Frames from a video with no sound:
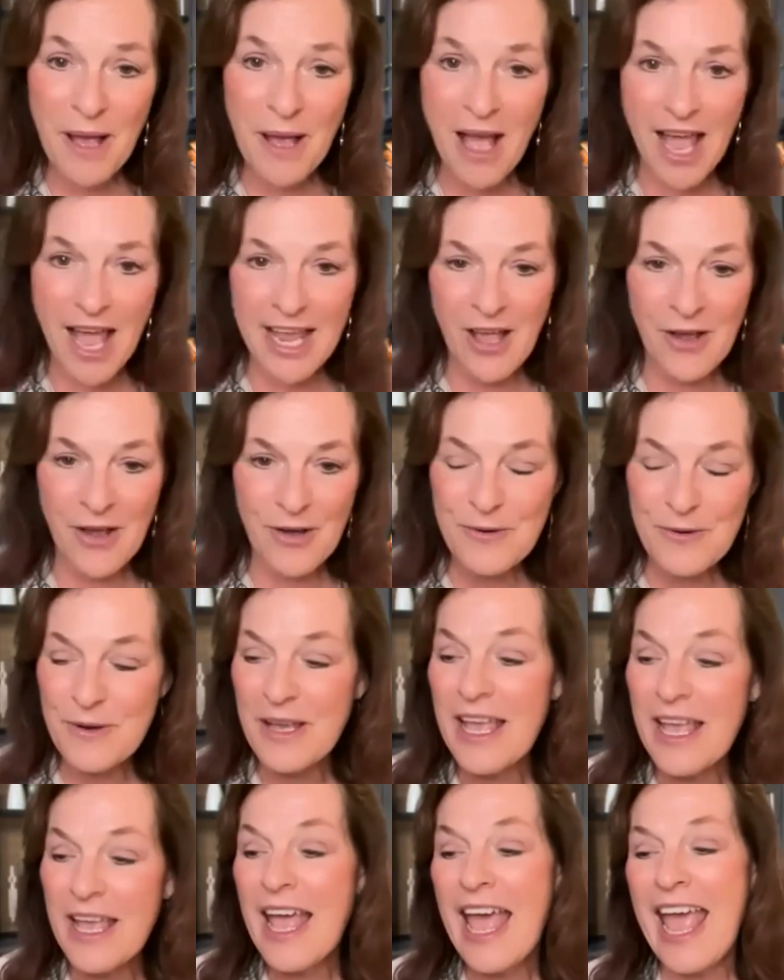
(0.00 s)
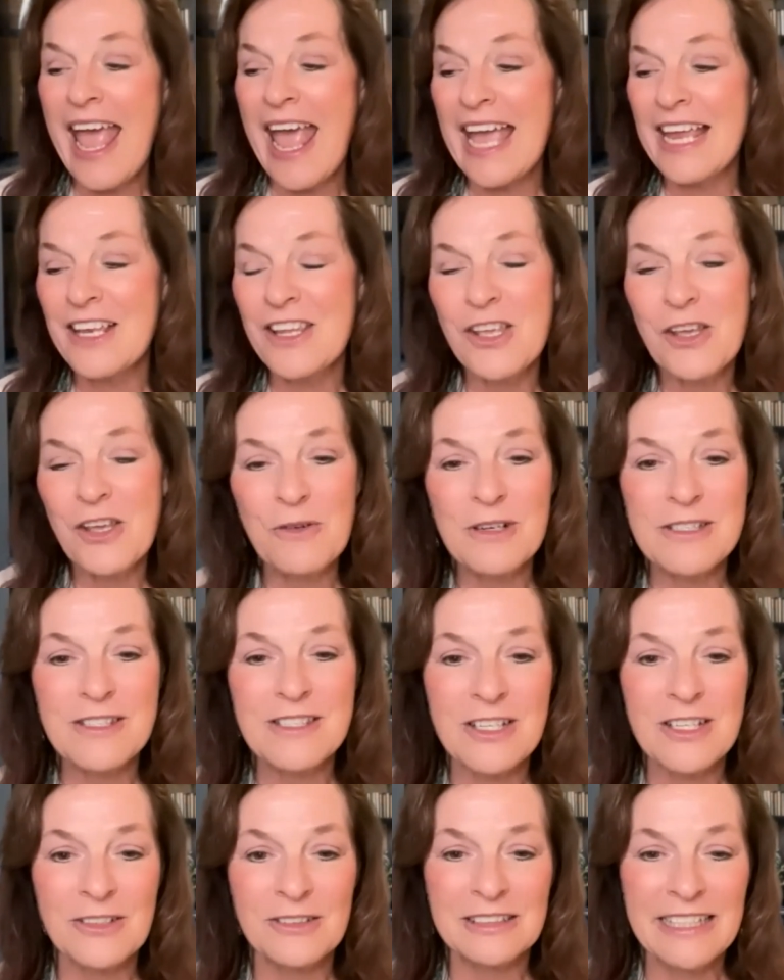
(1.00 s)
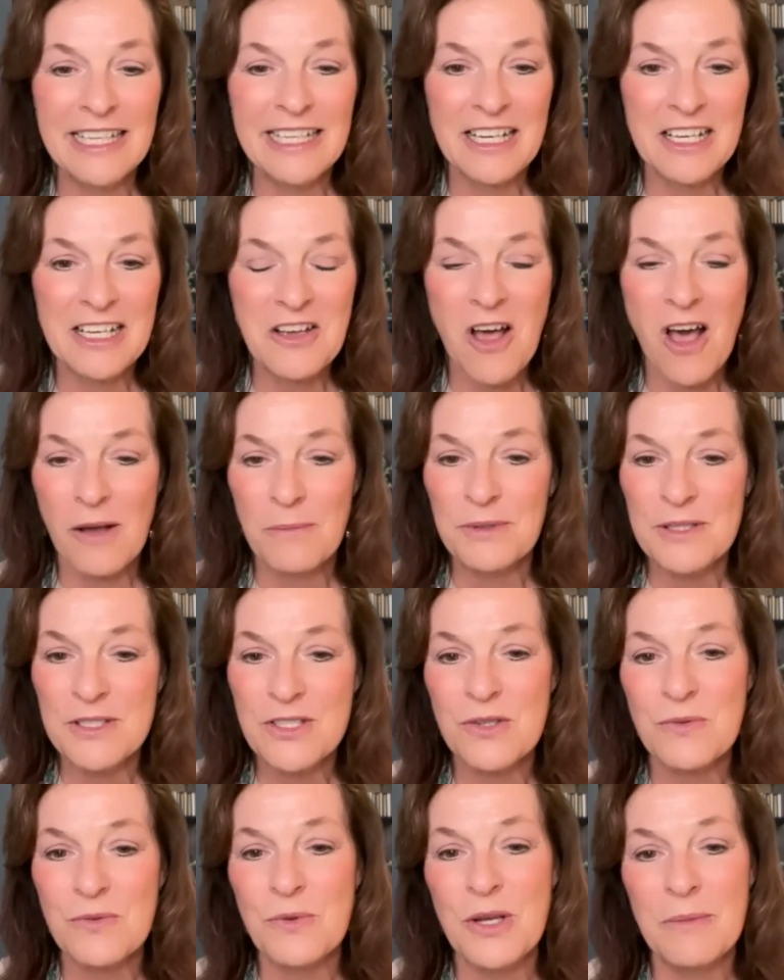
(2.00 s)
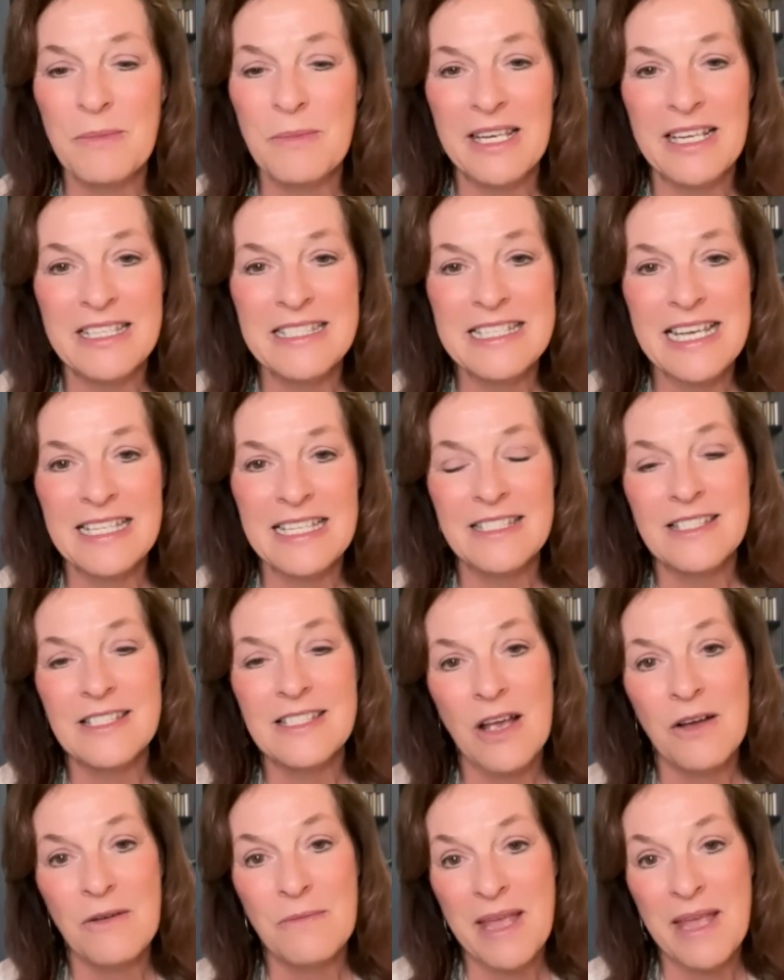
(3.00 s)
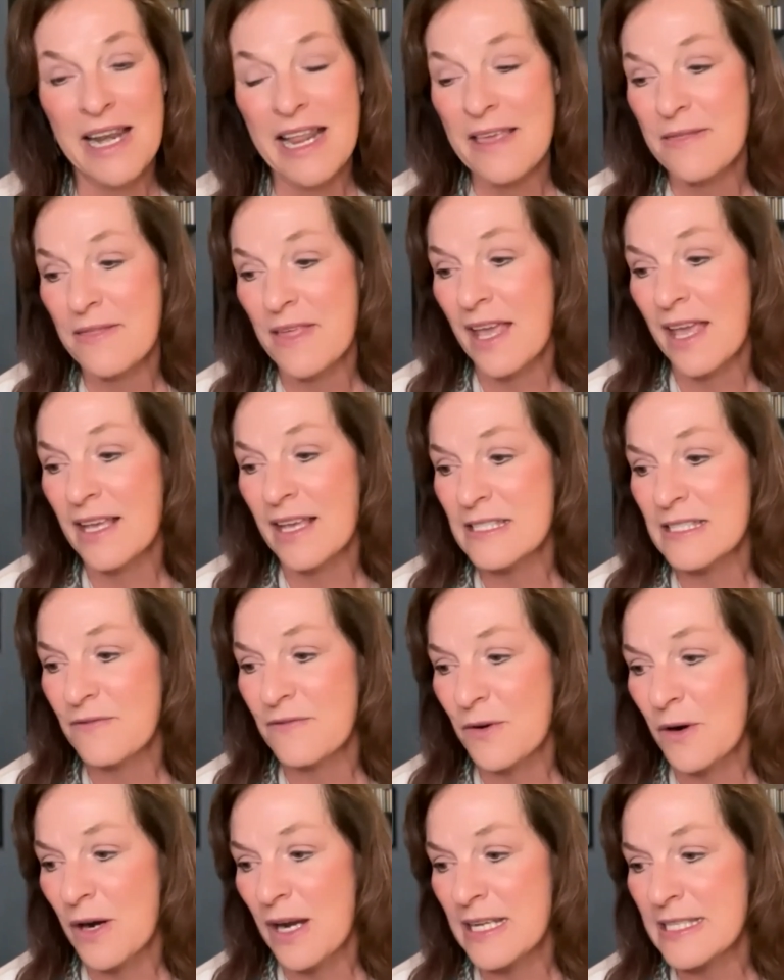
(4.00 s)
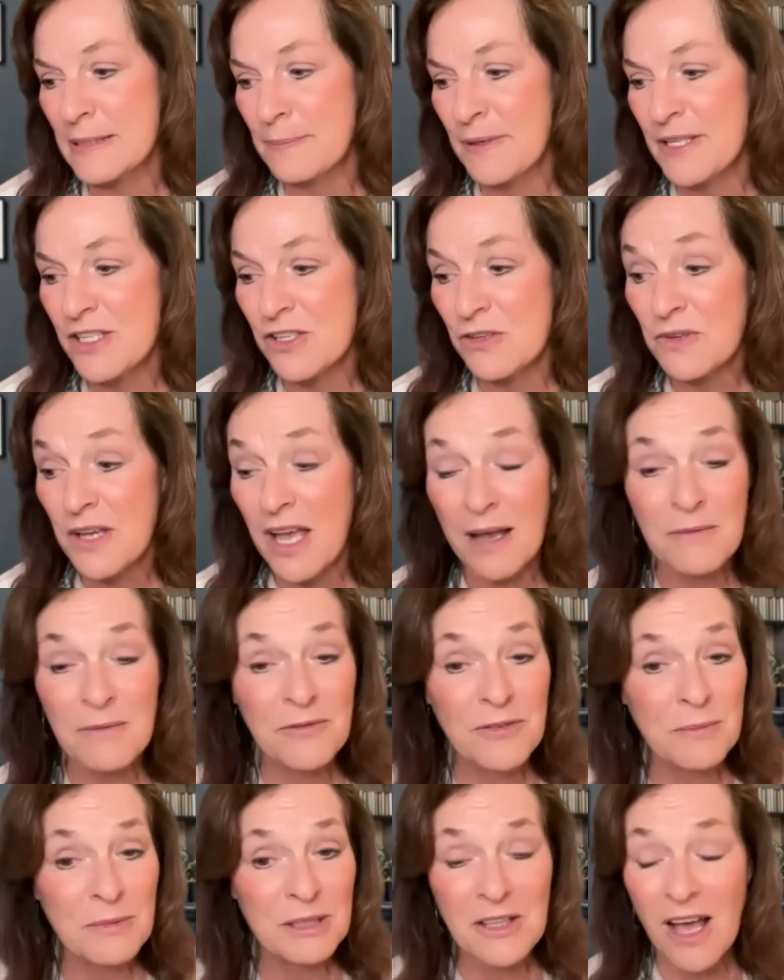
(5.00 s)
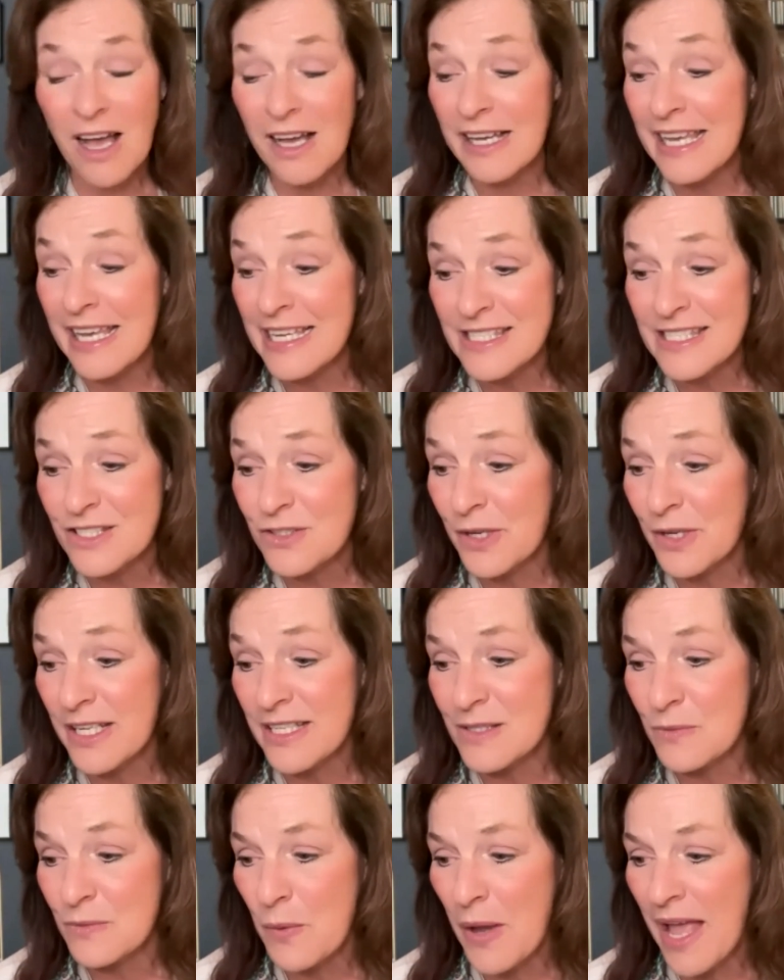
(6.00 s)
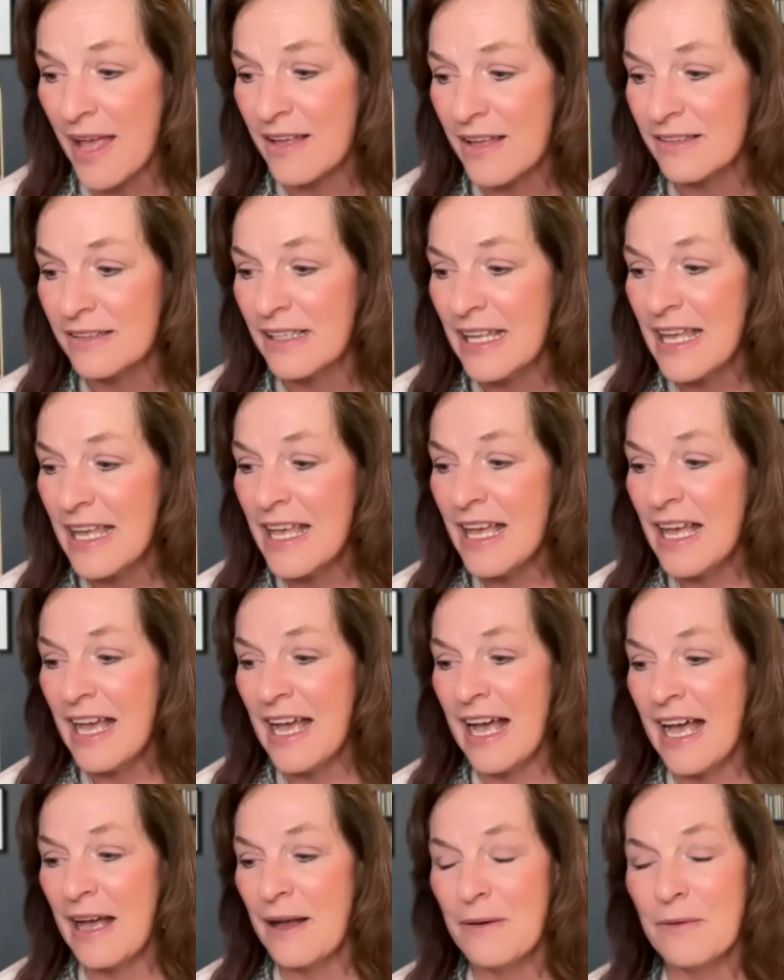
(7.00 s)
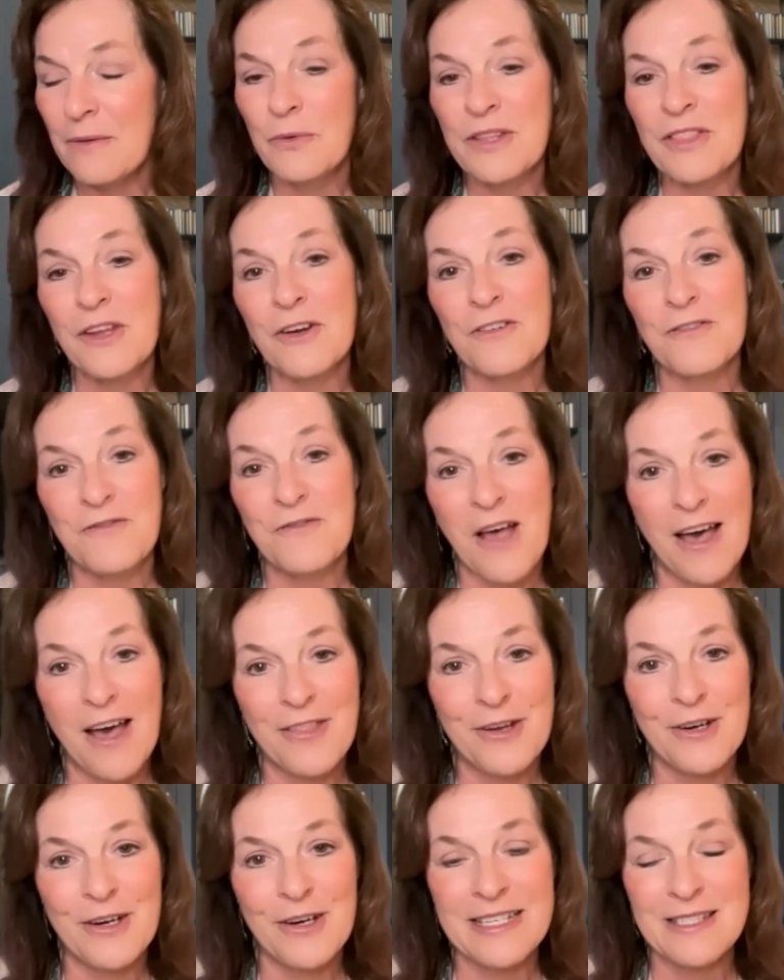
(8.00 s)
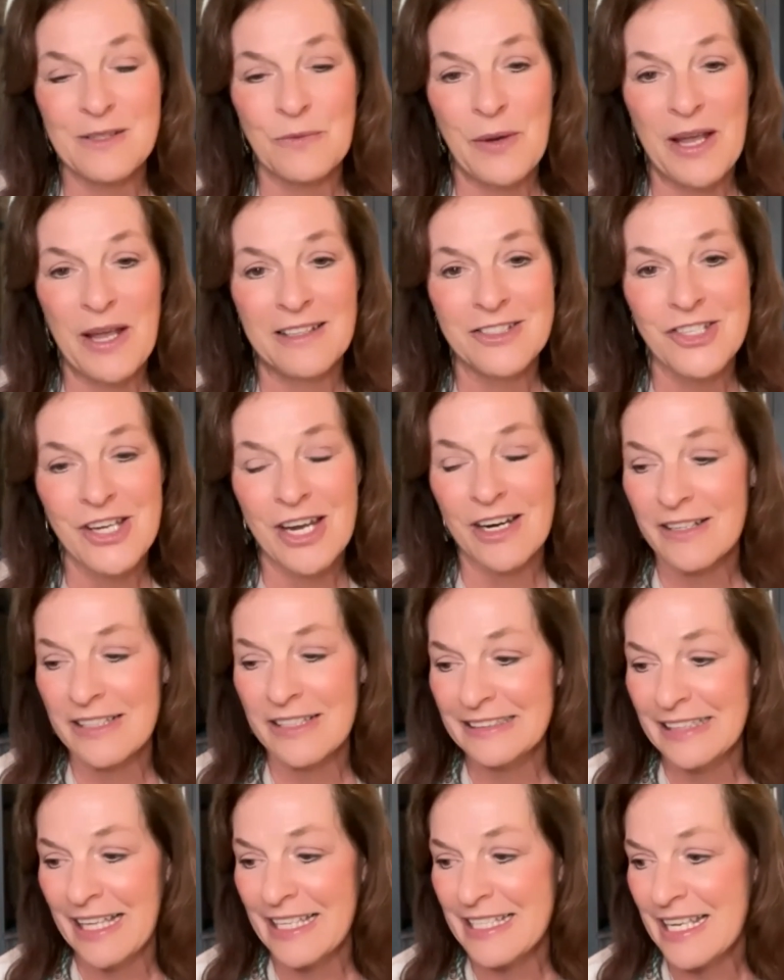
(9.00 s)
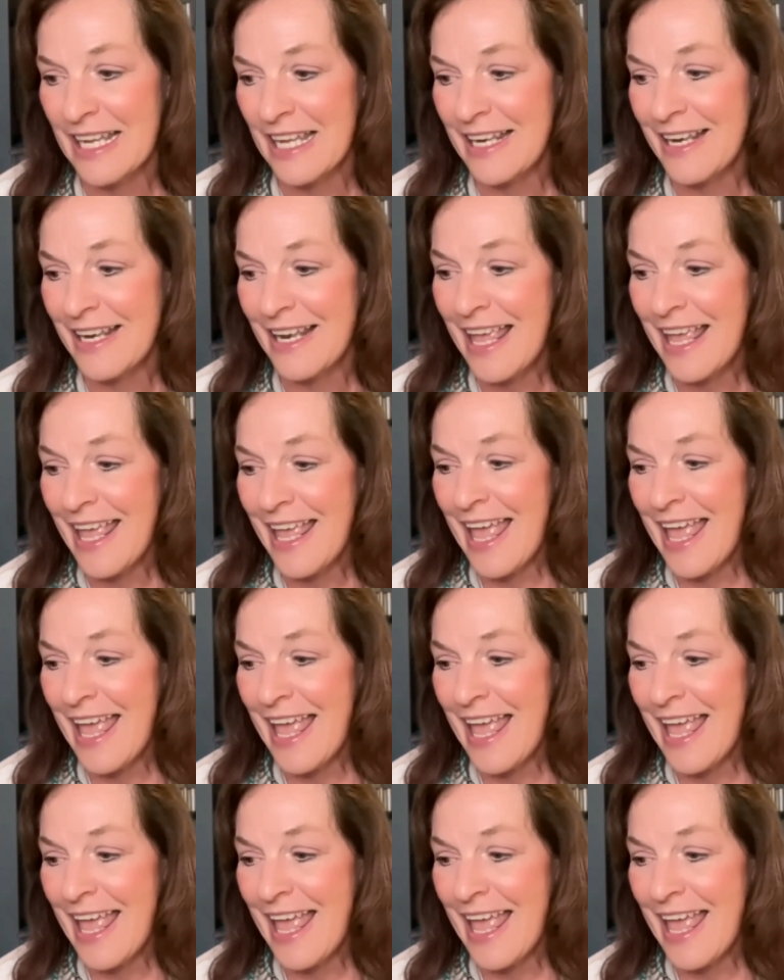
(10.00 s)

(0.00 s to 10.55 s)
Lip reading: bio, and you are certainly an accomplished woman and done so many things for us, but you come from a long history as well, with your father as well, Jerry London.